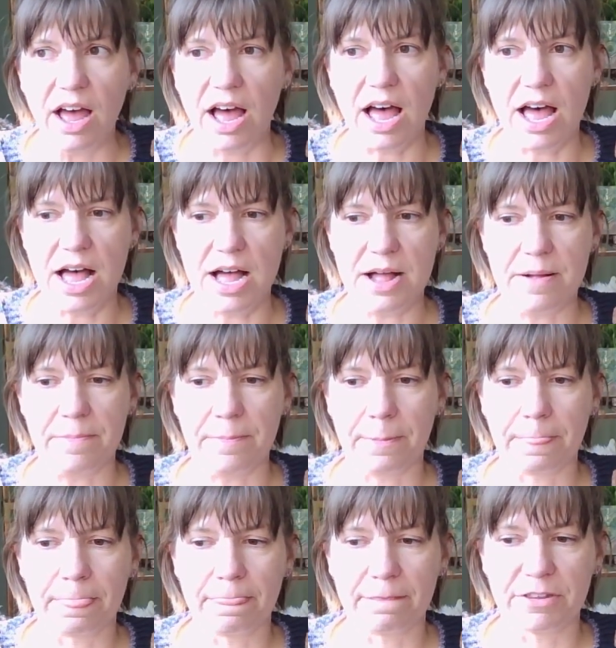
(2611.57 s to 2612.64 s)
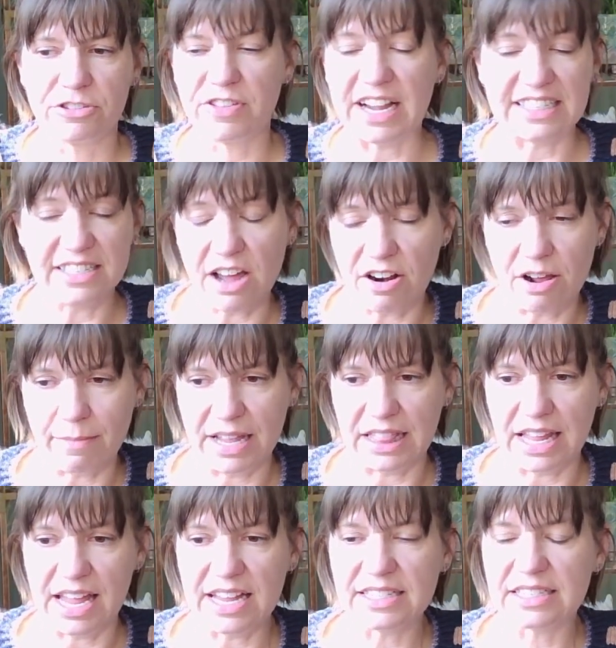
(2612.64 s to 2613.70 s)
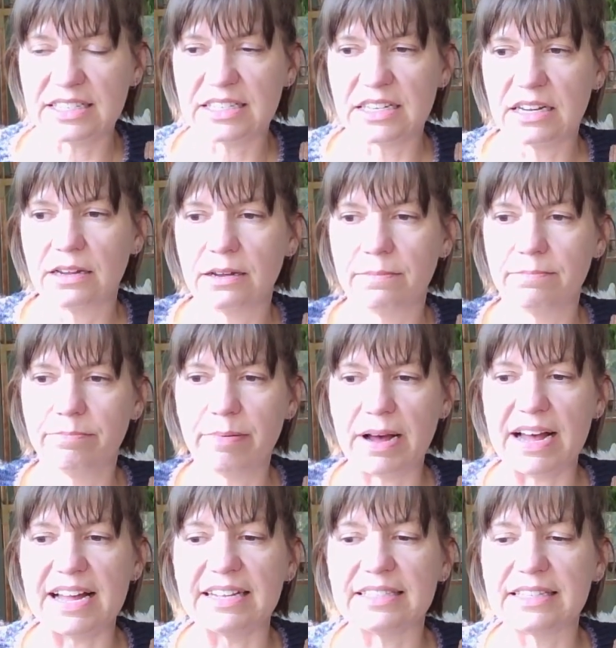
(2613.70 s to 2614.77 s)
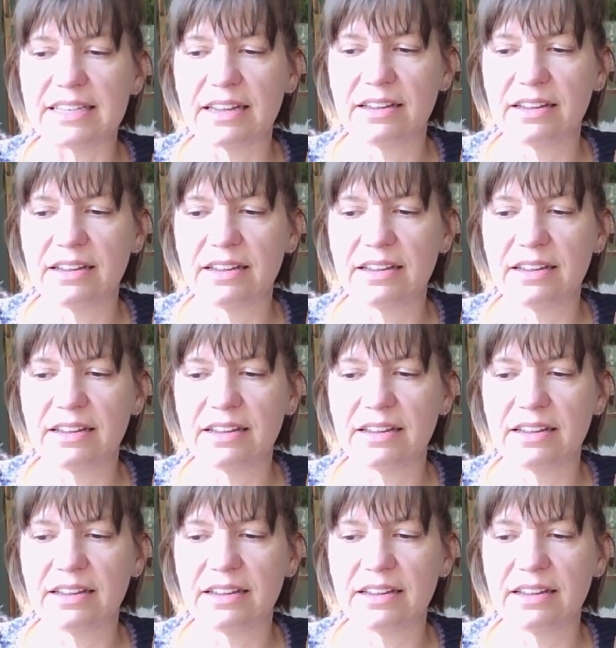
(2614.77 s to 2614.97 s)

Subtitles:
So that's not on my list, but